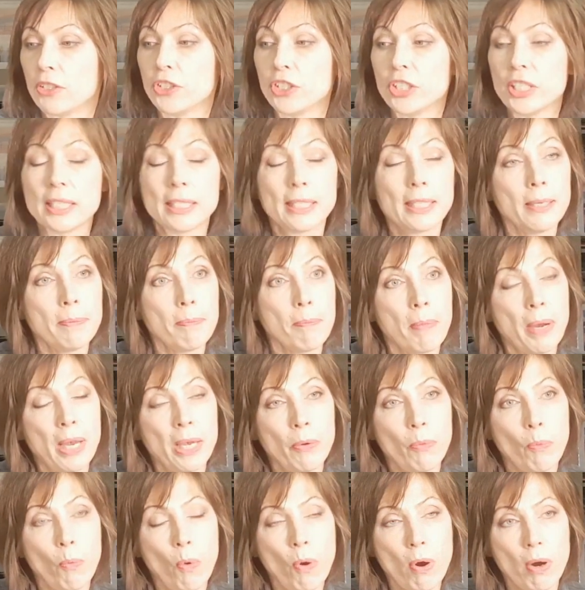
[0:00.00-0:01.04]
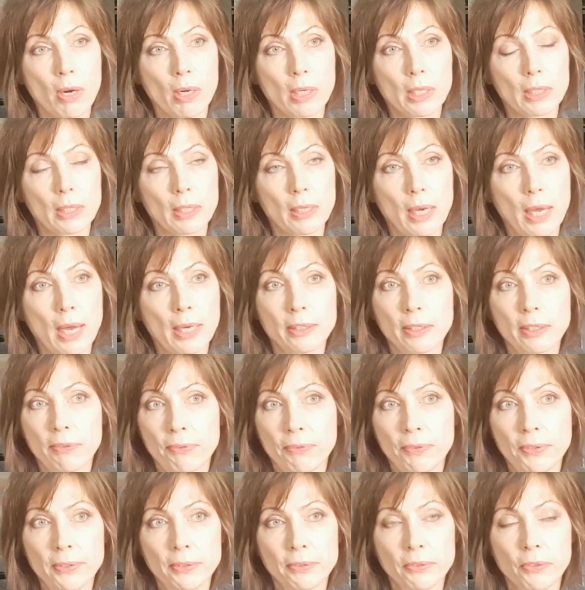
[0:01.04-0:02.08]
GC may work on
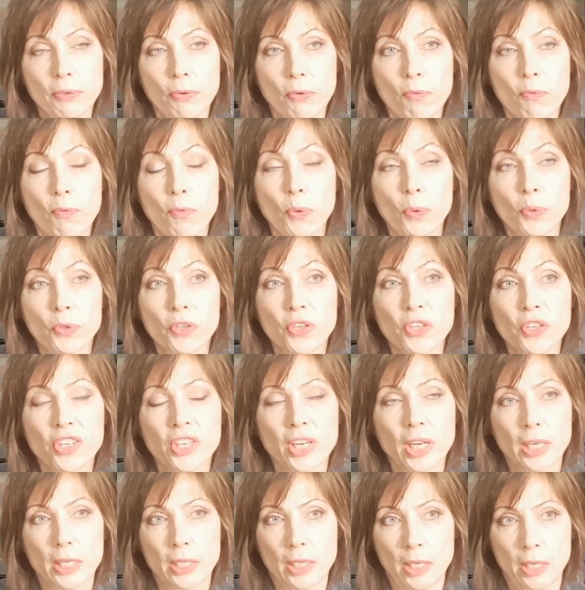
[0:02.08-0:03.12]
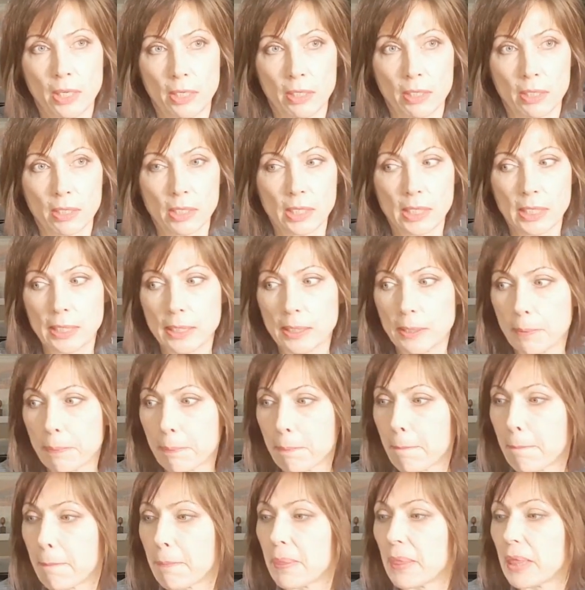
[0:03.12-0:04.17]
a field for 10 years
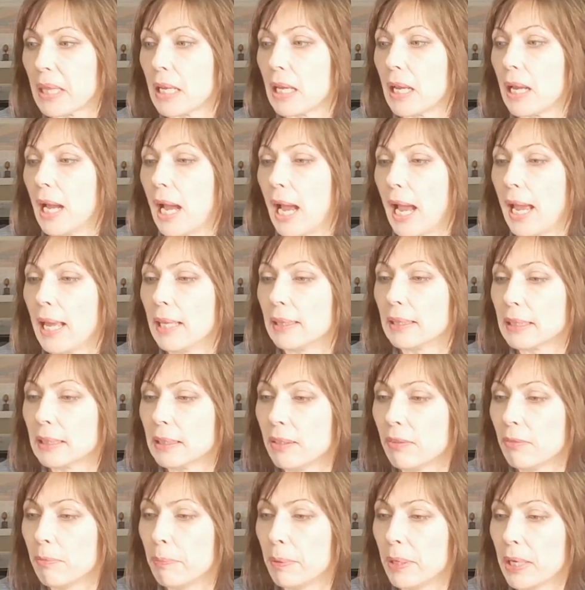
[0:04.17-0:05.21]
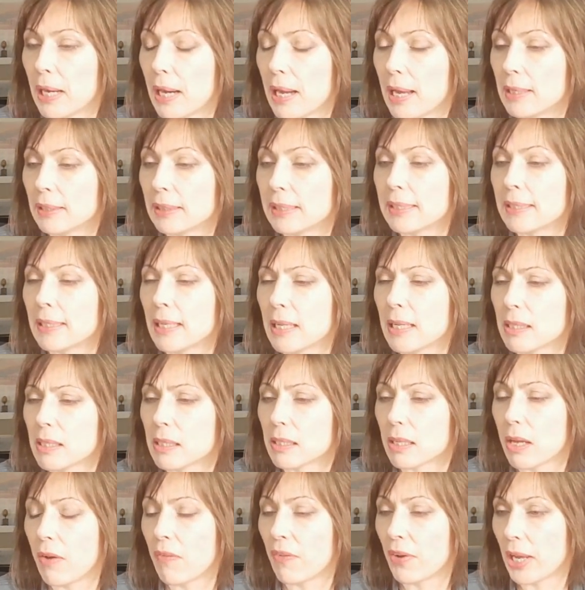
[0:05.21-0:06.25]
and leave behind
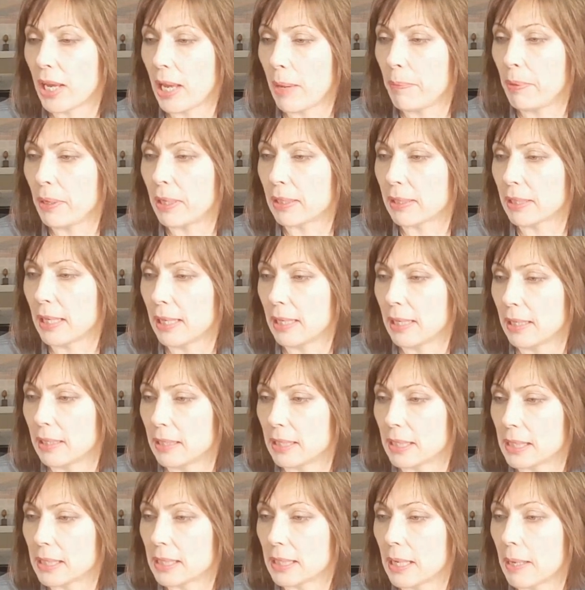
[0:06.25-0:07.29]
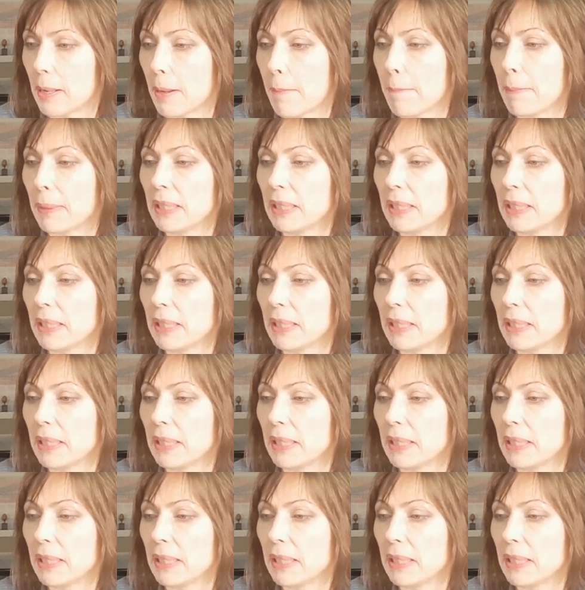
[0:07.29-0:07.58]
tens of happy clients.